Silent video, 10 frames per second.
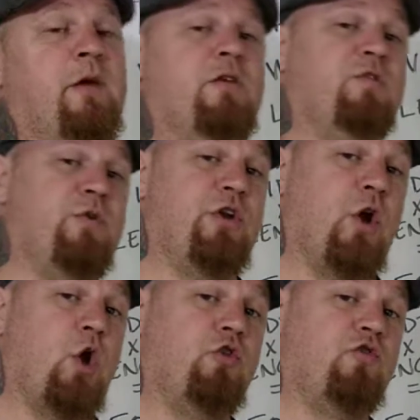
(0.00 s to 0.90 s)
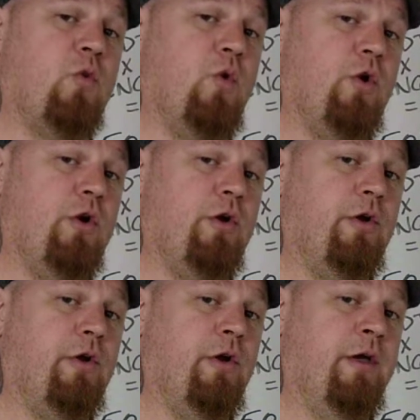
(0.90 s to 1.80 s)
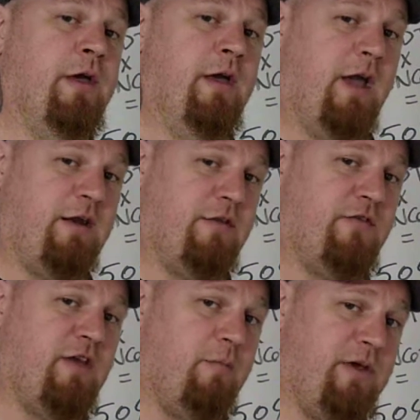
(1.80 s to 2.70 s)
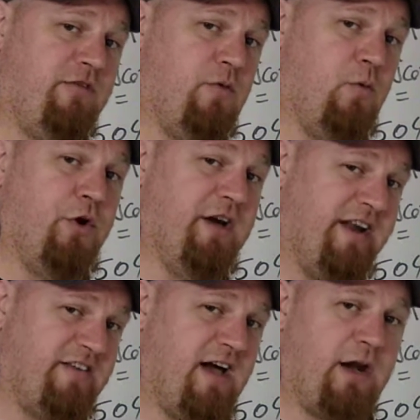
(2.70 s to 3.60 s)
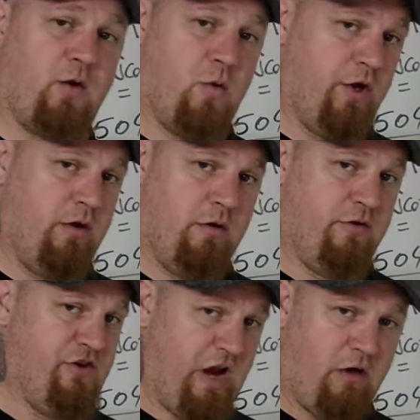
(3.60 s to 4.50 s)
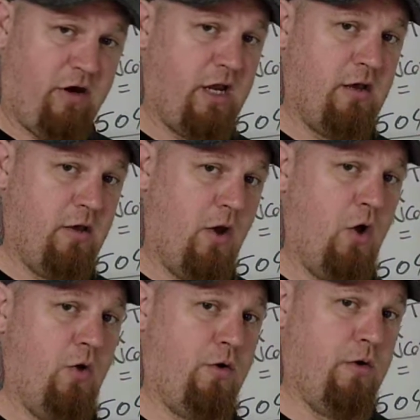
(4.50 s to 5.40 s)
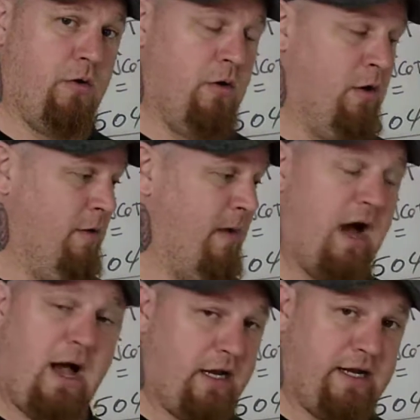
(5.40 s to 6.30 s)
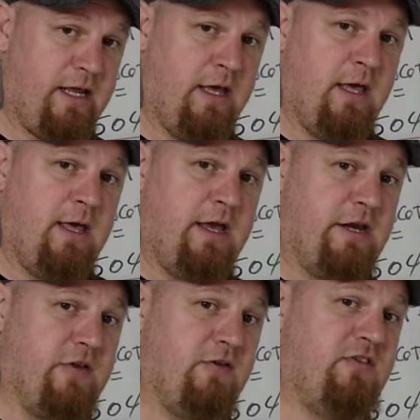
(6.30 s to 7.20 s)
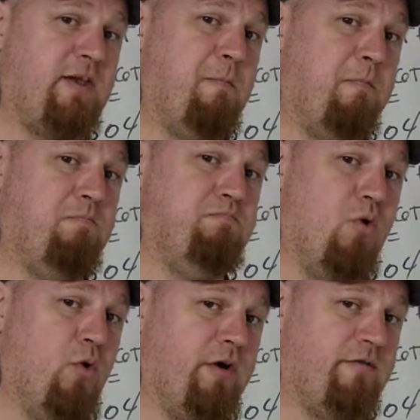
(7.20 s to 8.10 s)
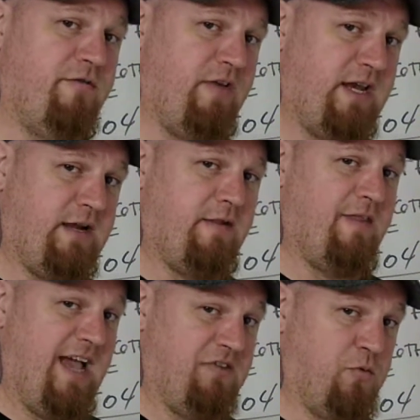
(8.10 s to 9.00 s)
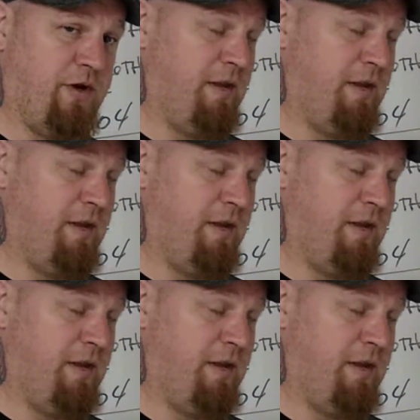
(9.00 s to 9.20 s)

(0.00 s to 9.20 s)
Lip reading: So when you go to the store and you see a piece of wood, an exotic wood, cherry, oak, mahogany, and you see board feet, that's what it